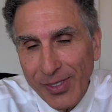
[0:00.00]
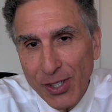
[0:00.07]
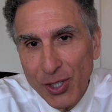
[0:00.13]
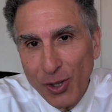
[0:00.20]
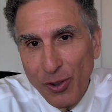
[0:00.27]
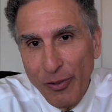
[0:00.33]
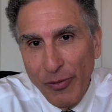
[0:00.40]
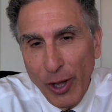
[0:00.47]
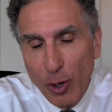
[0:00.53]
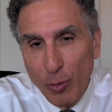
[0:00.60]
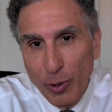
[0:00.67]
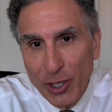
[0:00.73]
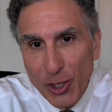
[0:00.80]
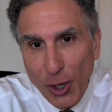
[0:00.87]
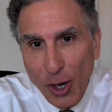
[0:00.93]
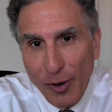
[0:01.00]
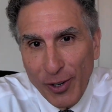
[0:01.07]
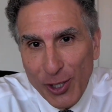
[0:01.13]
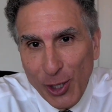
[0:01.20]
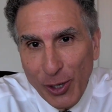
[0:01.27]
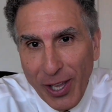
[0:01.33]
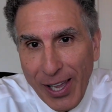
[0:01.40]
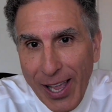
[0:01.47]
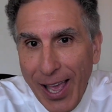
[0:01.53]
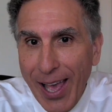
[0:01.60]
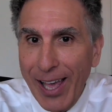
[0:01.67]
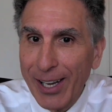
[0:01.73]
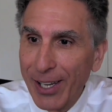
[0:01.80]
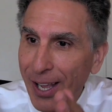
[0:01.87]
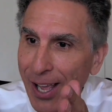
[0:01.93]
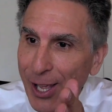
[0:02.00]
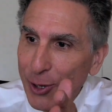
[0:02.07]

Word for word: So the Federal Reserve is looking at,